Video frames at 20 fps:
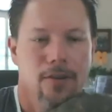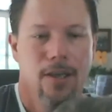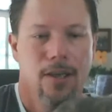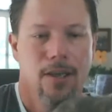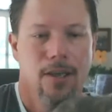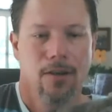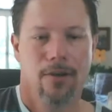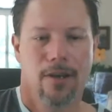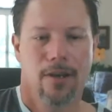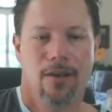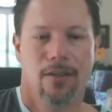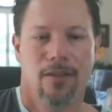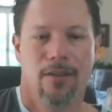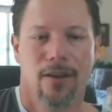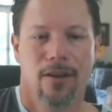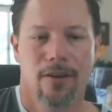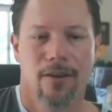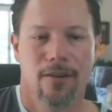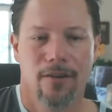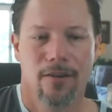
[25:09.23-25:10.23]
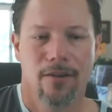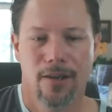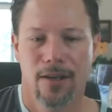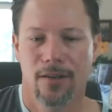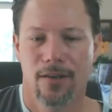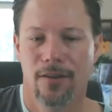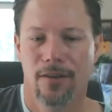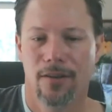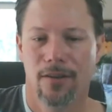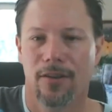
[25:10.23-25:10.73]
we're going to let her
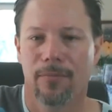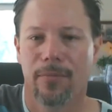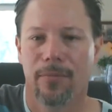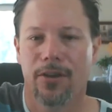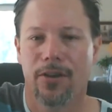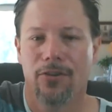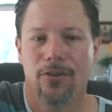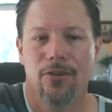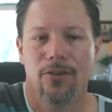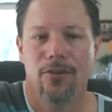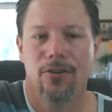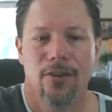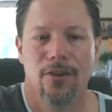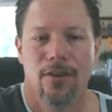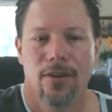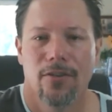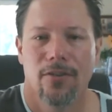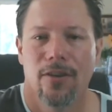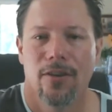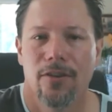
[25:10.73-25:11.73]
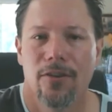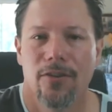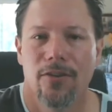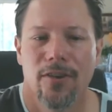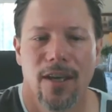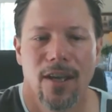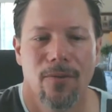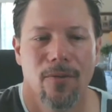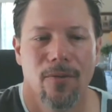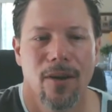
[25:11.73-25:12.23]
into the picture. She doesn't
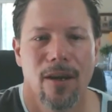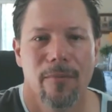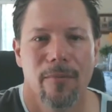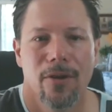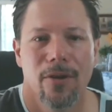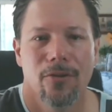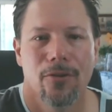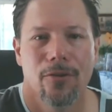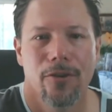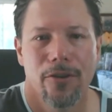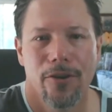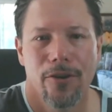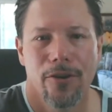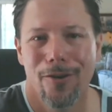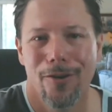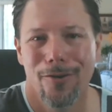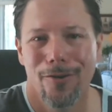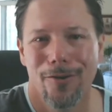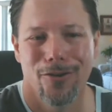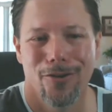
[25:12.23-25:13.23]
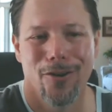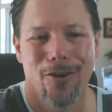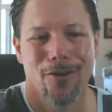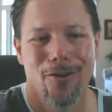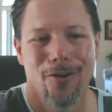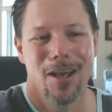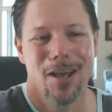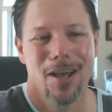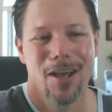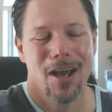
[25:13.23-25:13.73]
understand why I'm ignoring her.
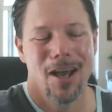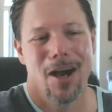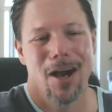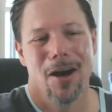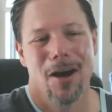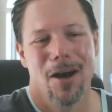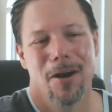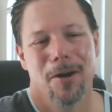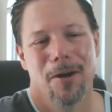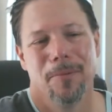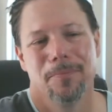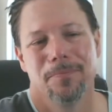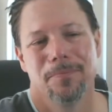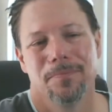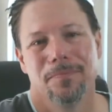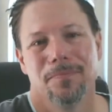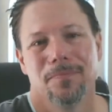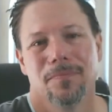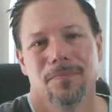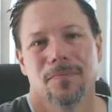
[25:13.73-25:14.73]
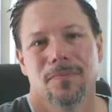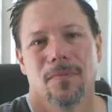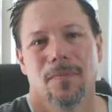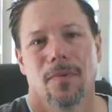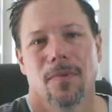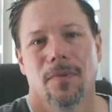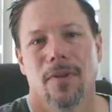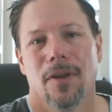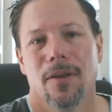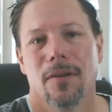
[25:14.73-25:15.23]
So, um,
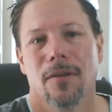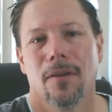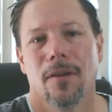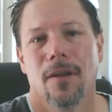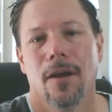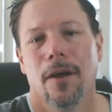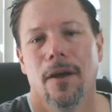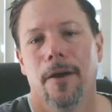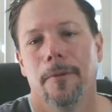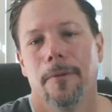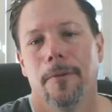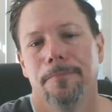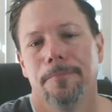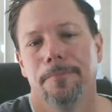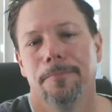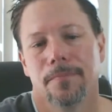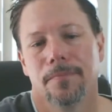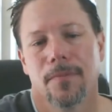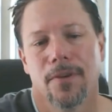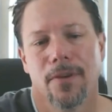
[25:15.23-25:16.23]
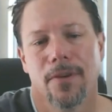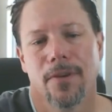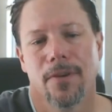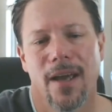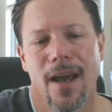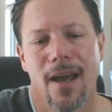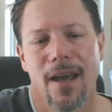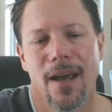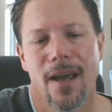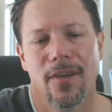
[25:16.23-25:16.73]
so, um, so
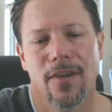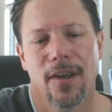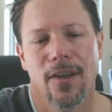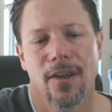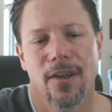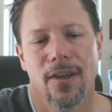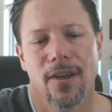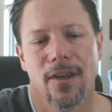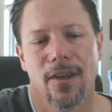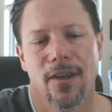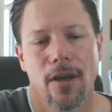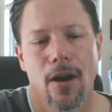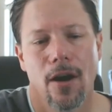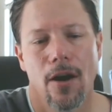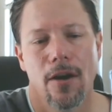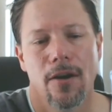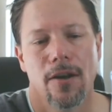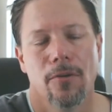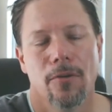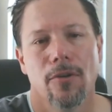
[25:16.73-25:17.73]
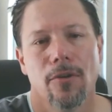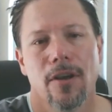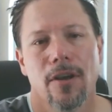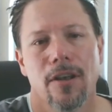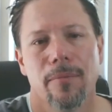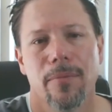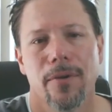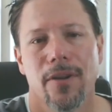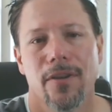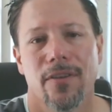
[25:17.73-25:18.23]
yeah, it's it's really hard, and it really
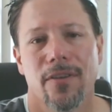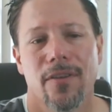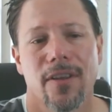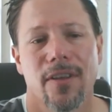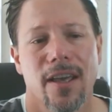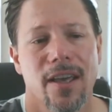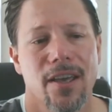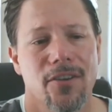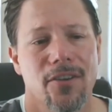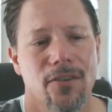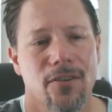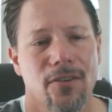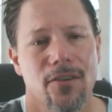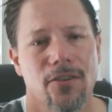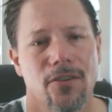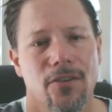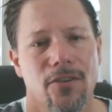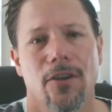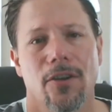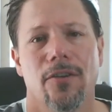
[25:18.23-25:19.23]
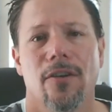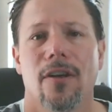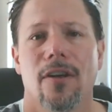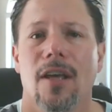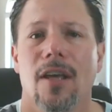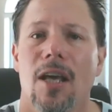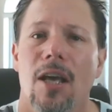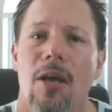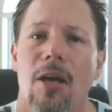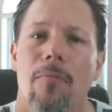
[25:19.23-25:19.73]
depends on the age of the children.
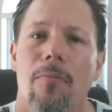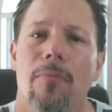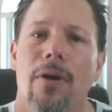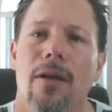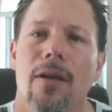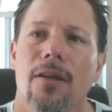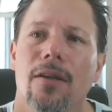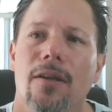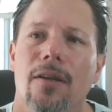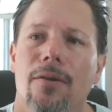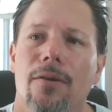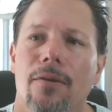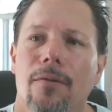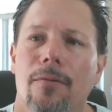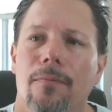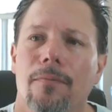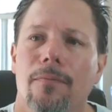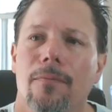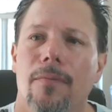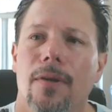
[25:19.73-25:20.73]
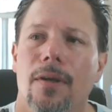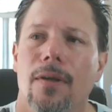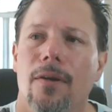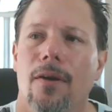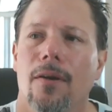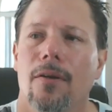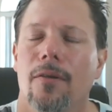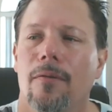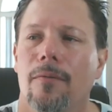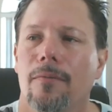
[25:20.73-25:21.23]
But you, you
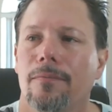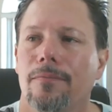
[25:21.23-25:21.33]
know, the,